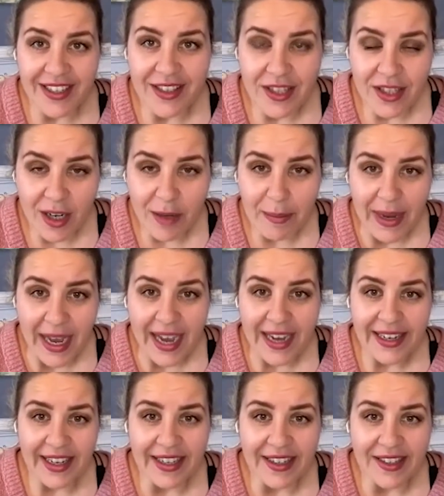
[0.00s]
you're moving,
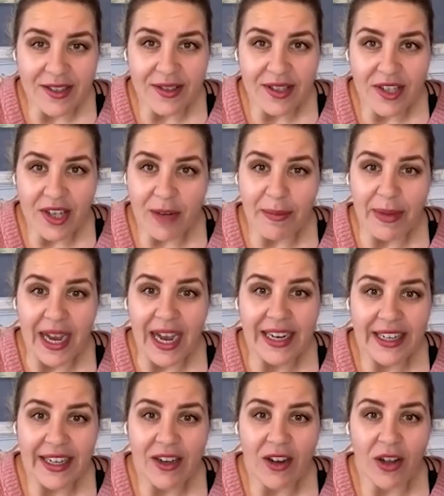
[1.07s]
start packing. So
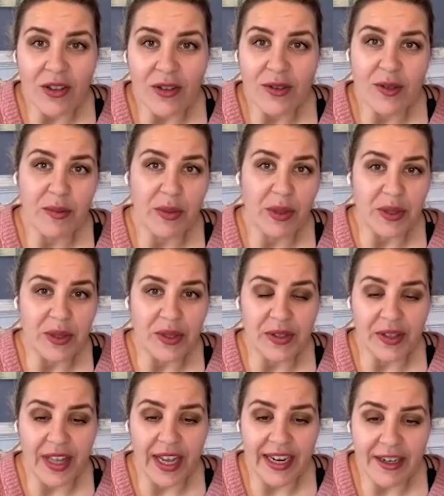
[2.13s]
start packing all those
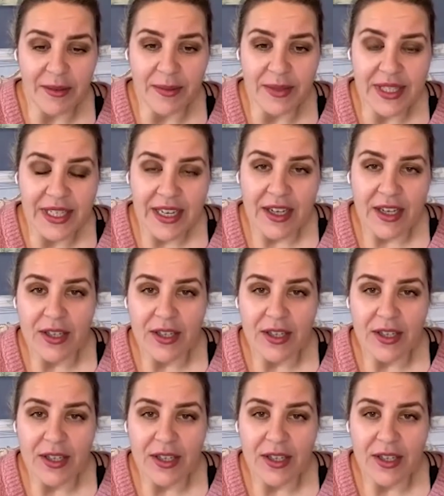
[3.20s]
personal items.